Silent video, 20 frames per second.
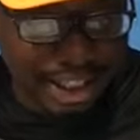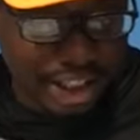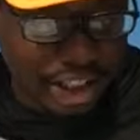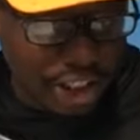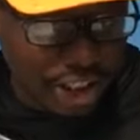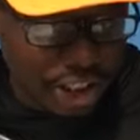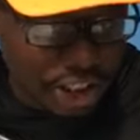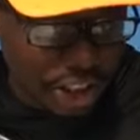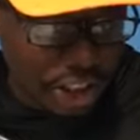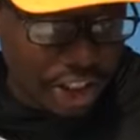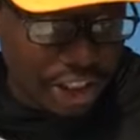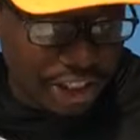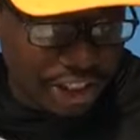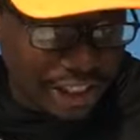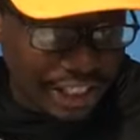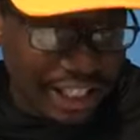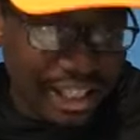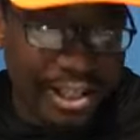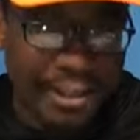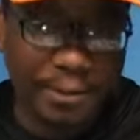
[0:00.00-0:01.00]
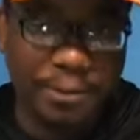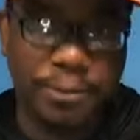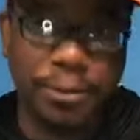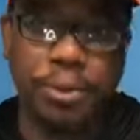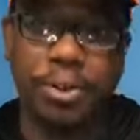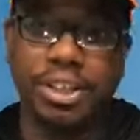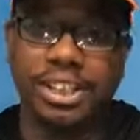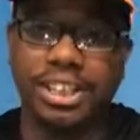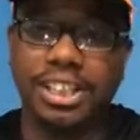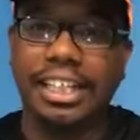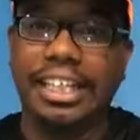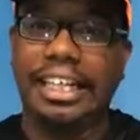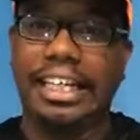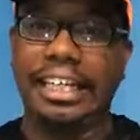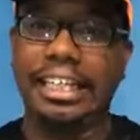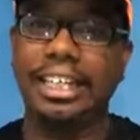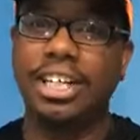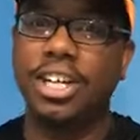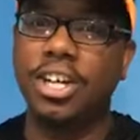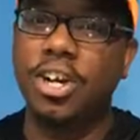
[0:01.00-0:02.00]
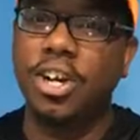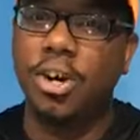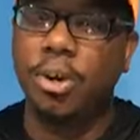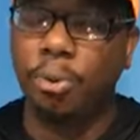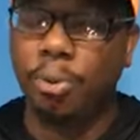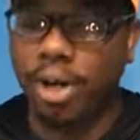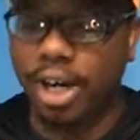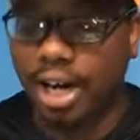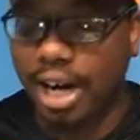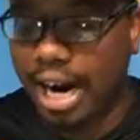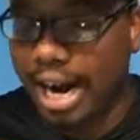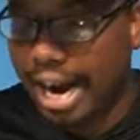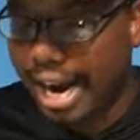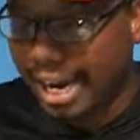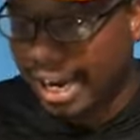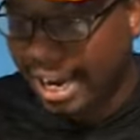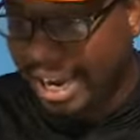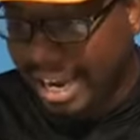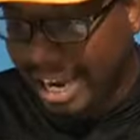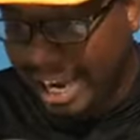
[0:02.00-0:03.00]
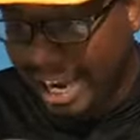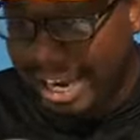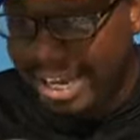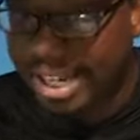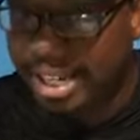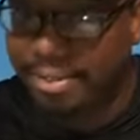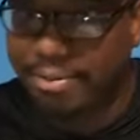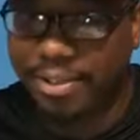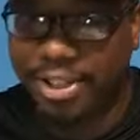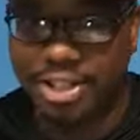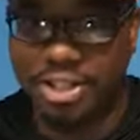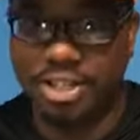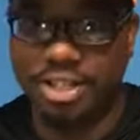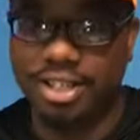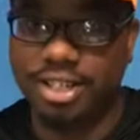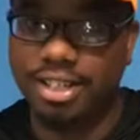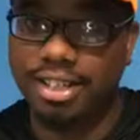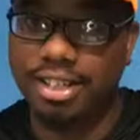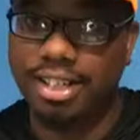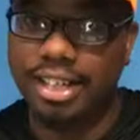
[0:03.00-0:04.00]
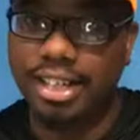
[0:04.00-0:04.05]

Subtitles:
13 or 14. Where I hated fishing.